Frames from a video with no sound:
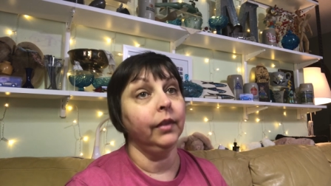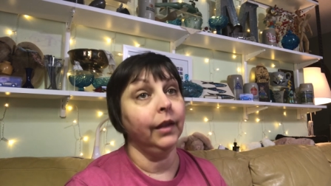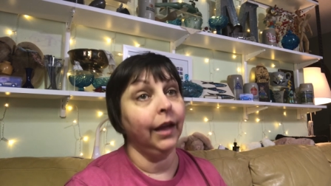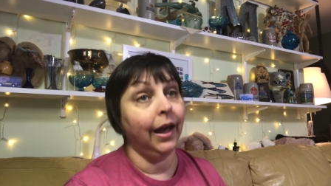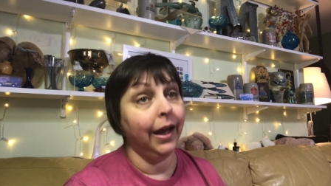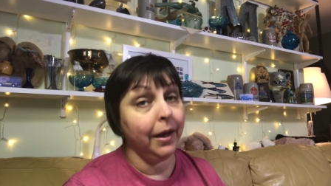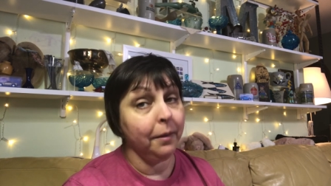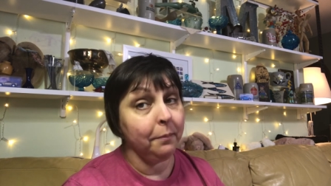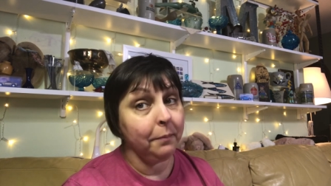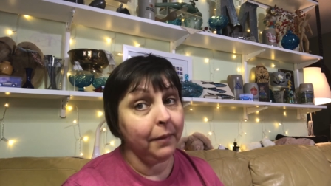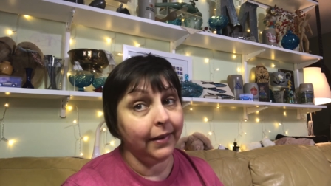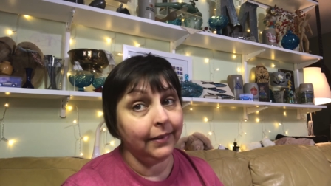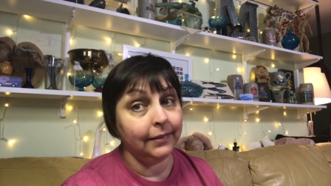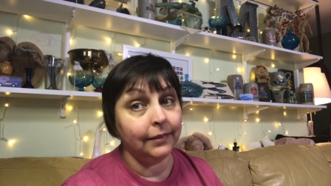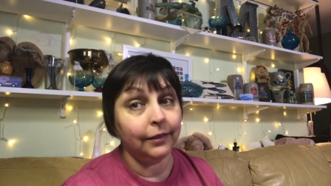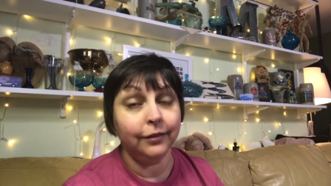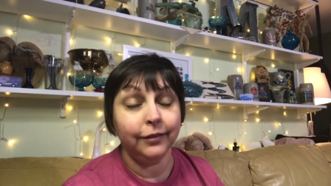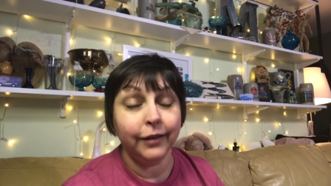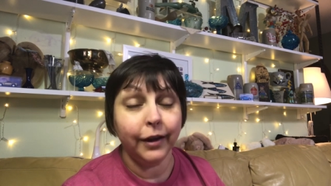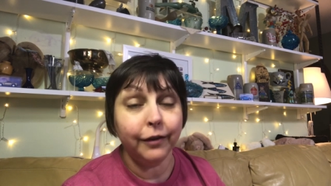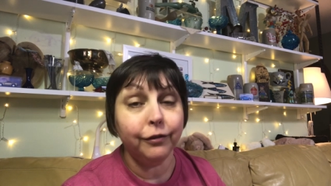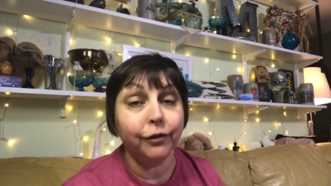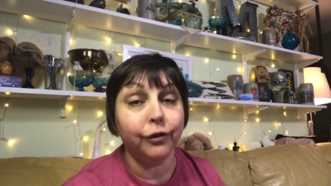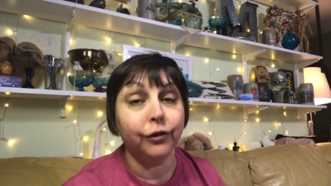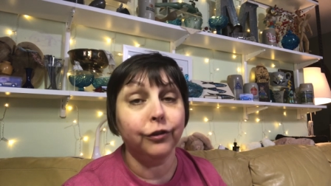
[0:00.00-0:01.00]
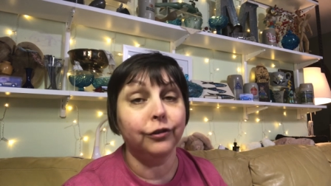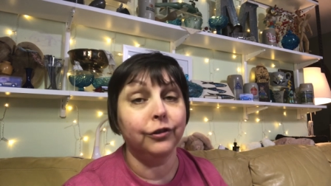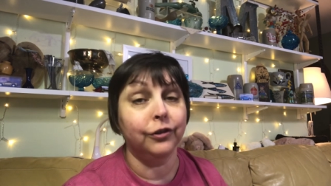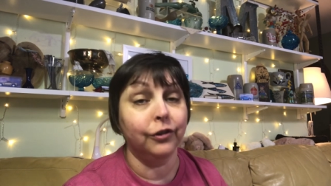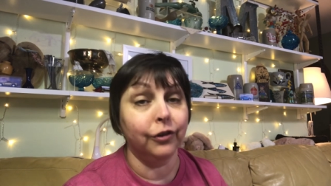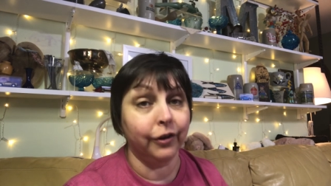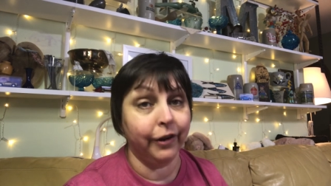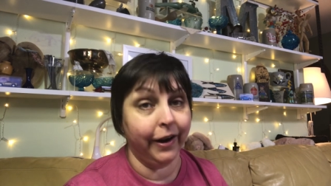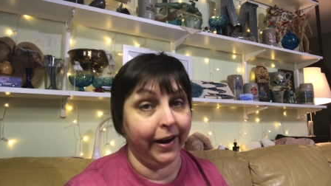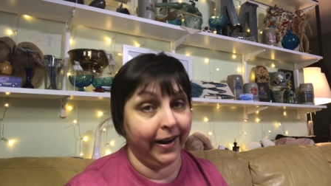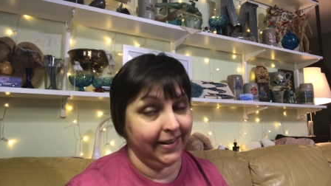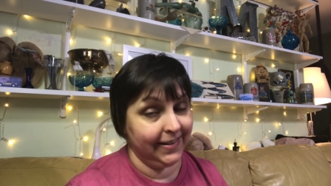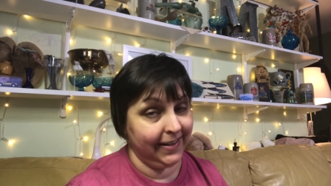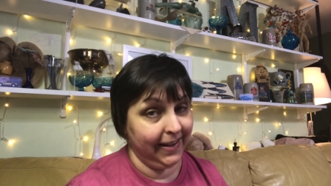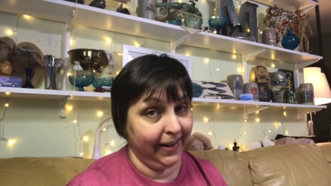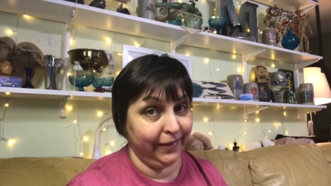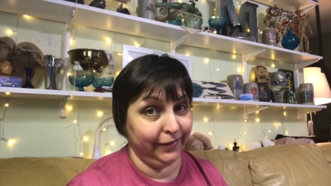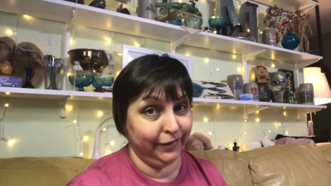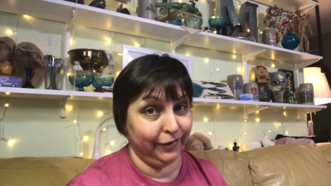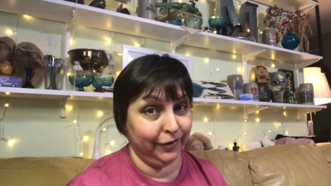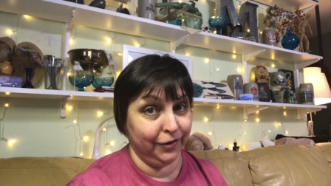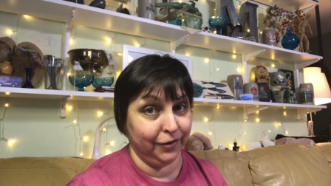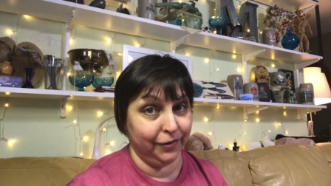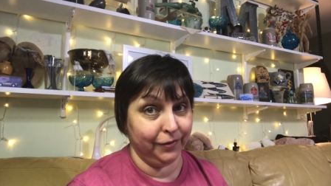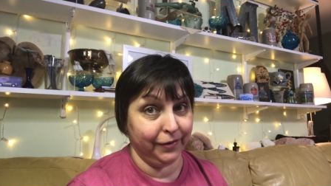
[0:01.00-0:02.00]
I mind several gray days
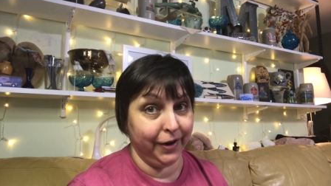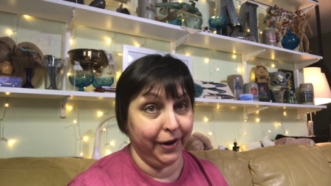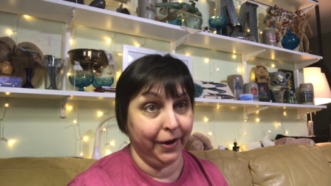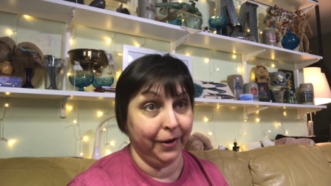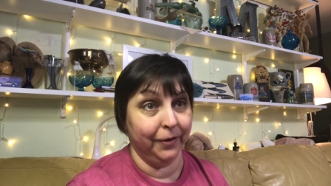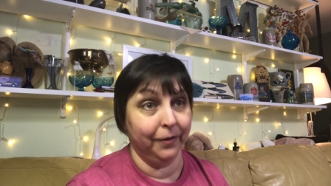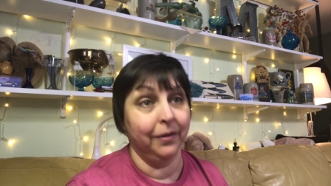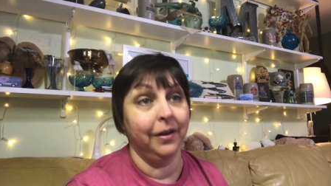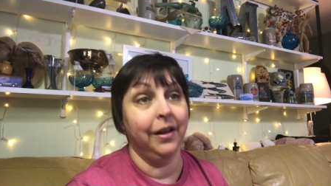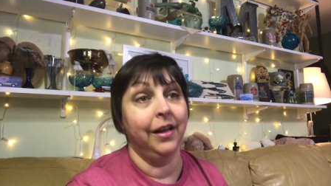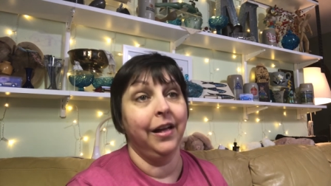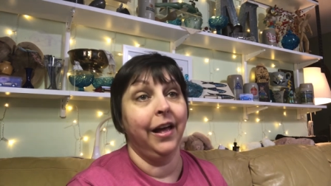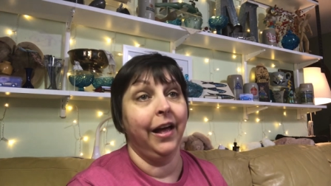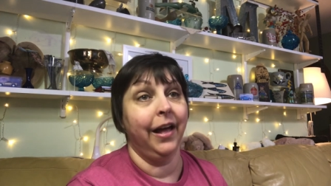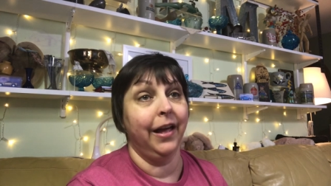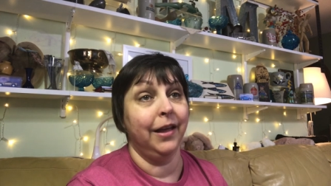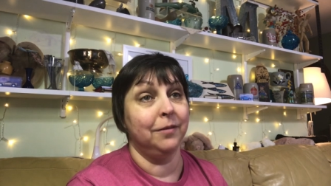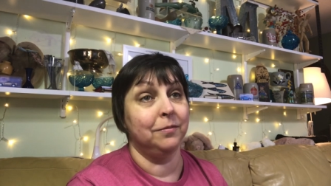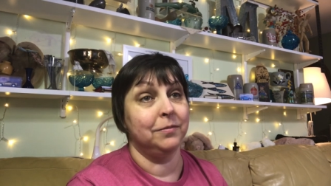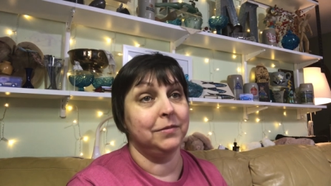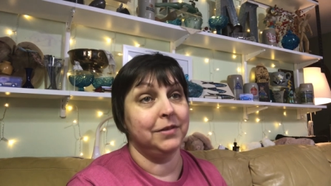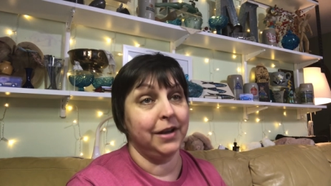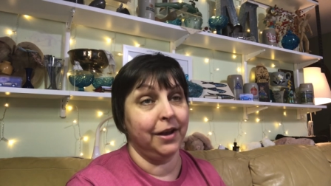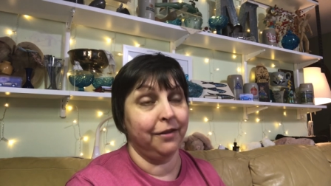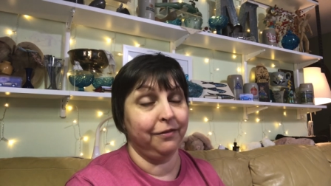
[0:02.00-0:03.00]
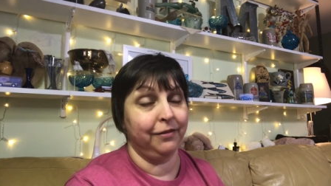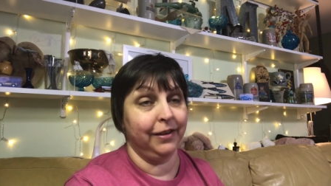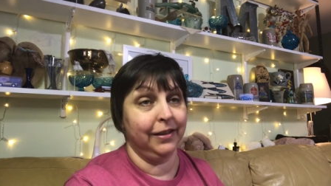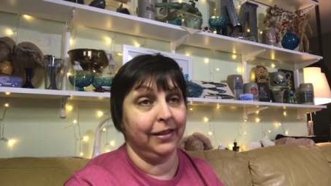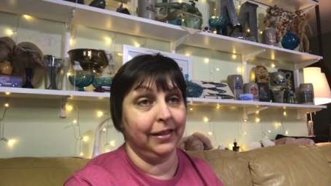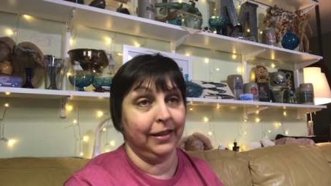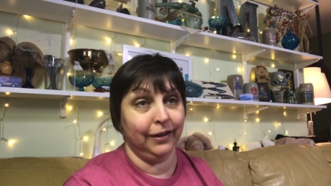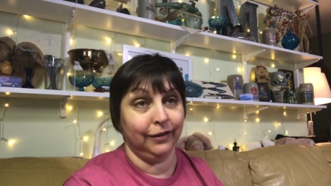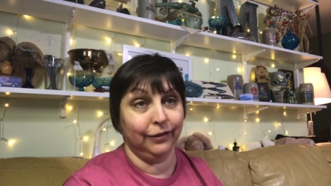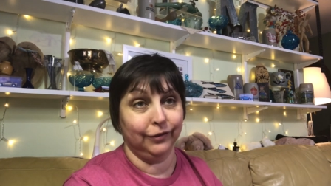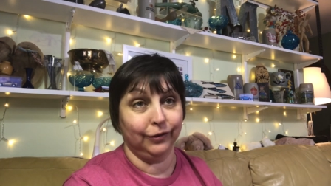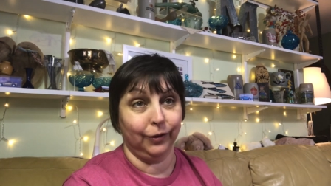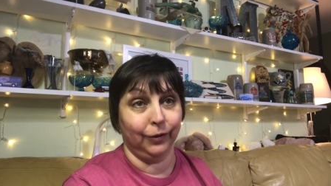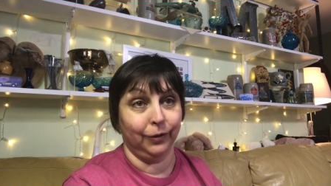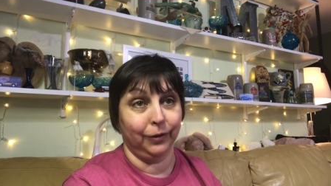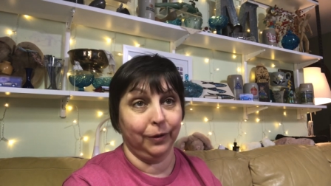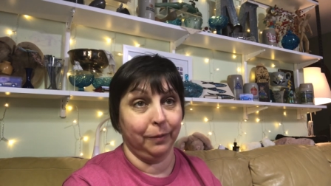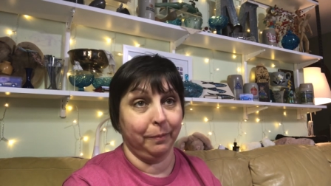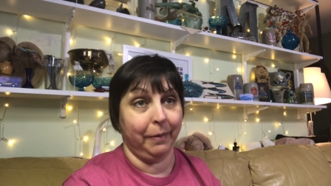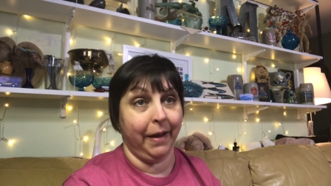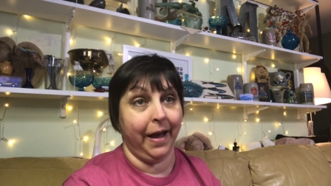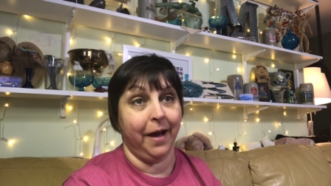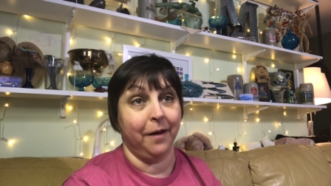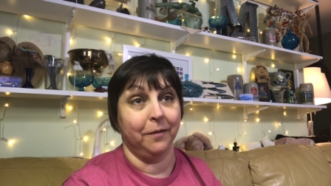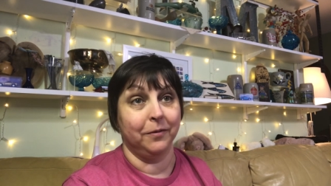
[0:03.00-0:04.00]
in a row. I'm definitely solar
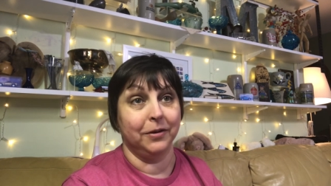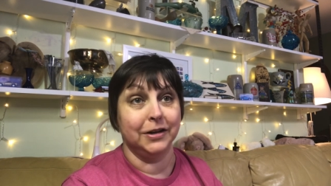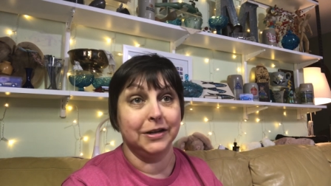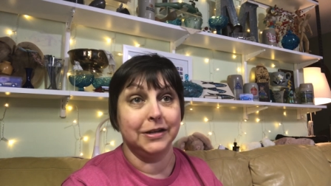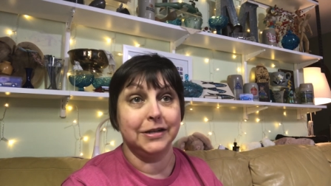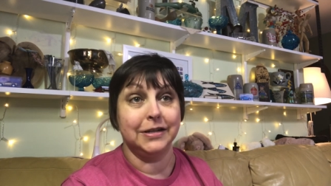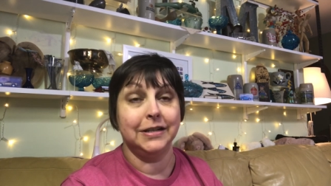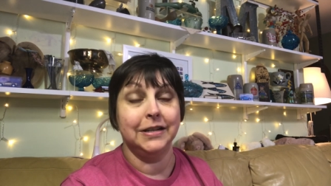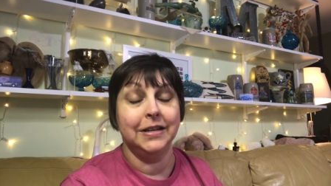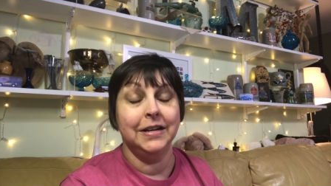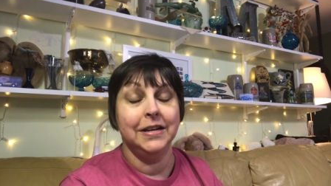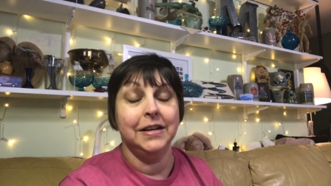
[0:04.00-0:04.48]
powered.